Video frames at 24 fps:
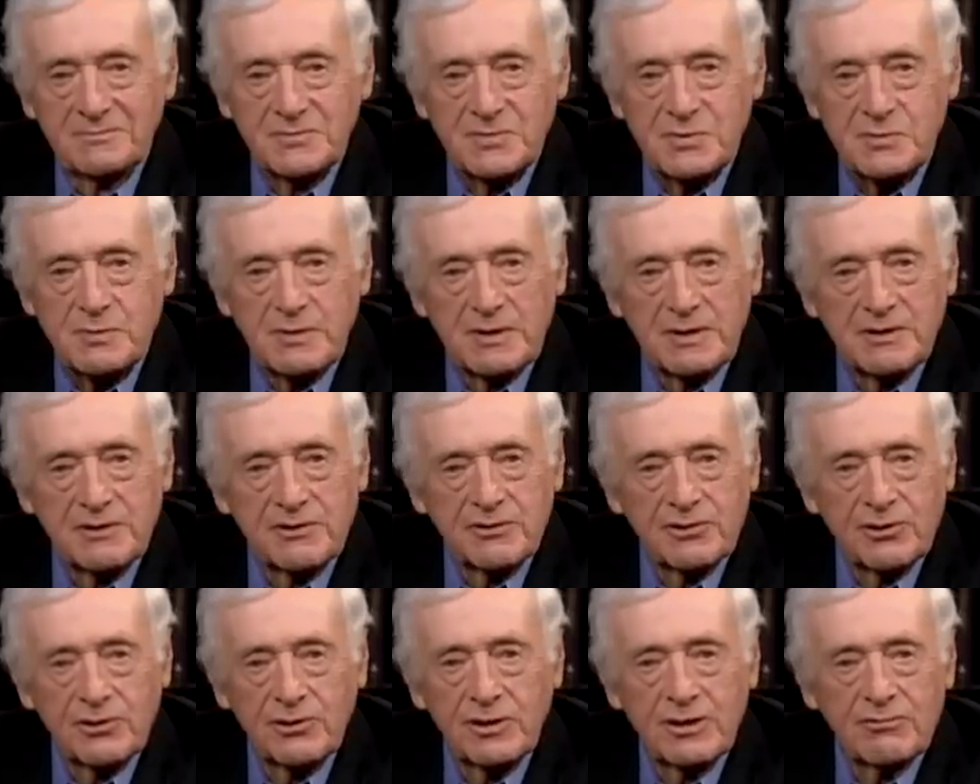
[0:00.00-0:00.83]
Spent
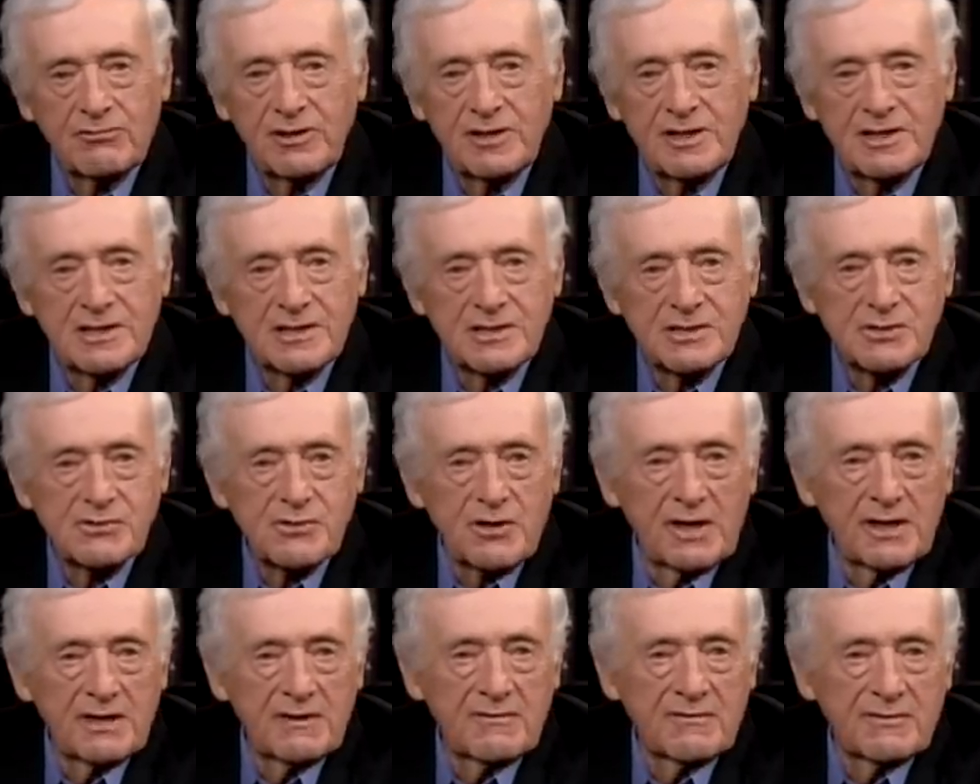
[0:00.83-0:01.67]
33 years
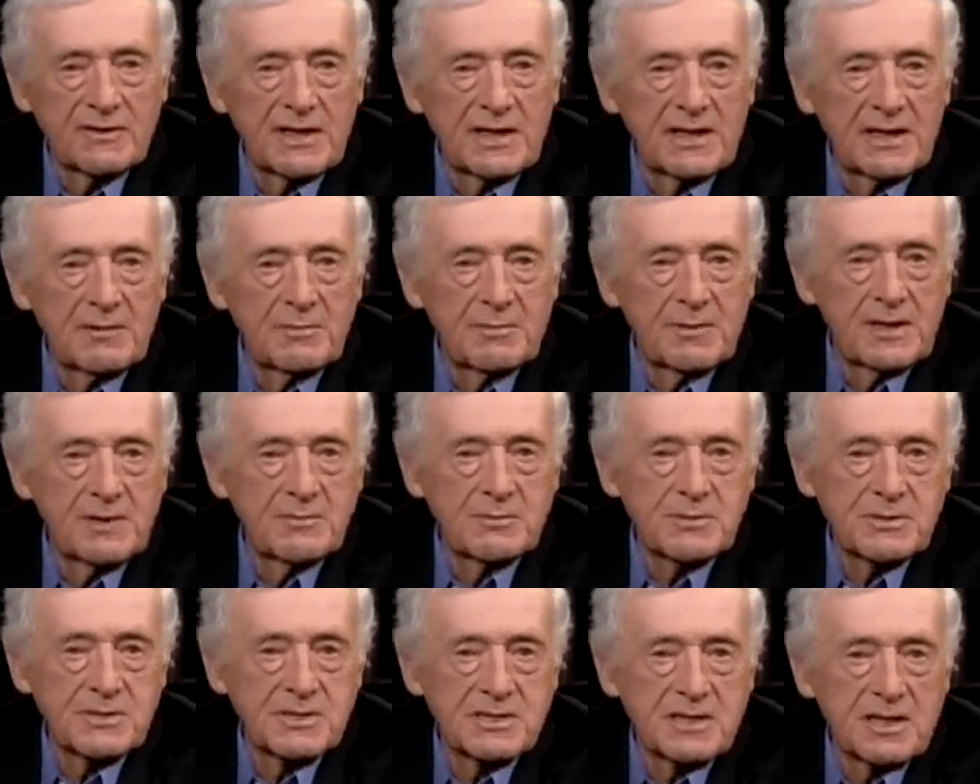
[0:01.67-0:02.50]
writing for daily
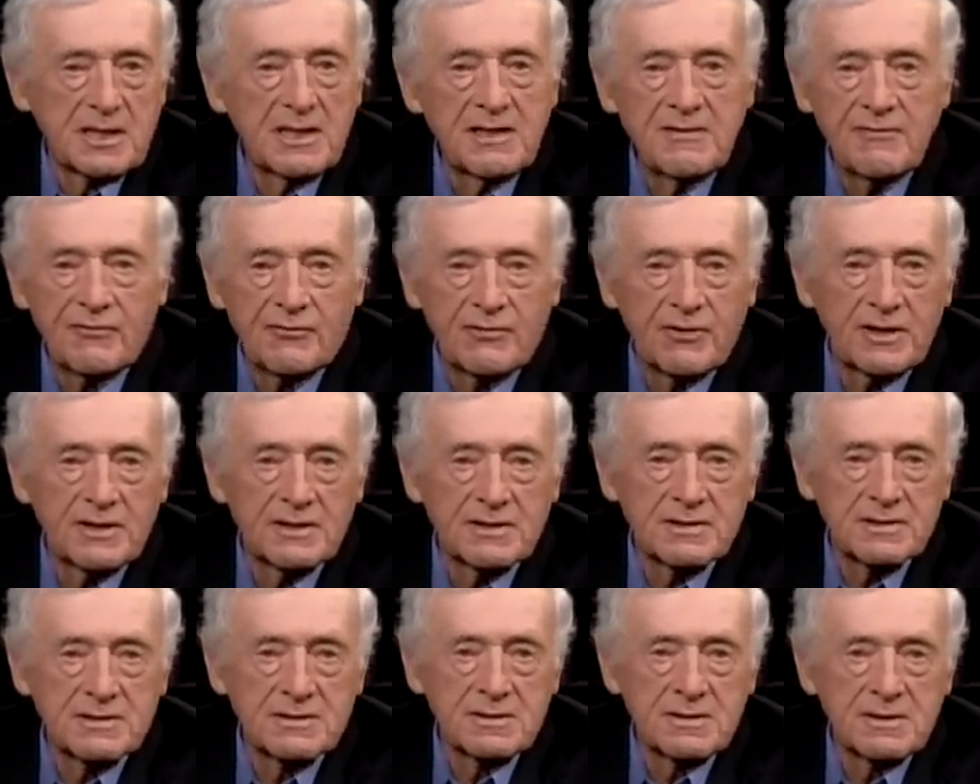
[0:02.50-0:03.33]
papers, the Leaf
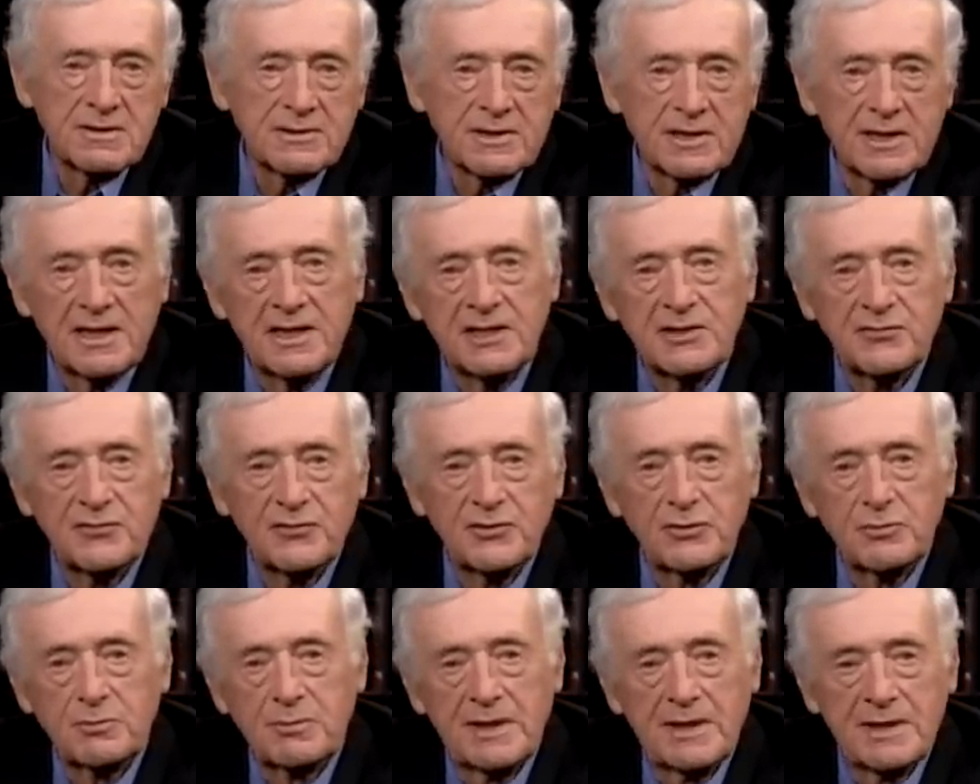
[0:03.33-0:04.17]
Chronicle, the
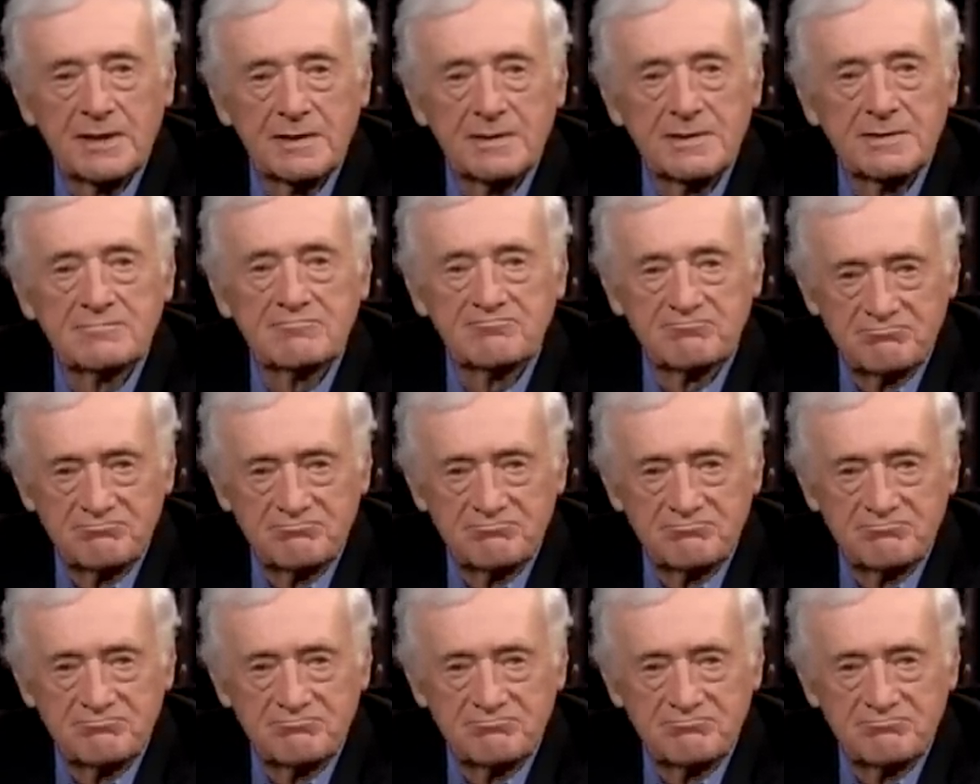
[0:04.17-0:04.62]
Nashville Banner,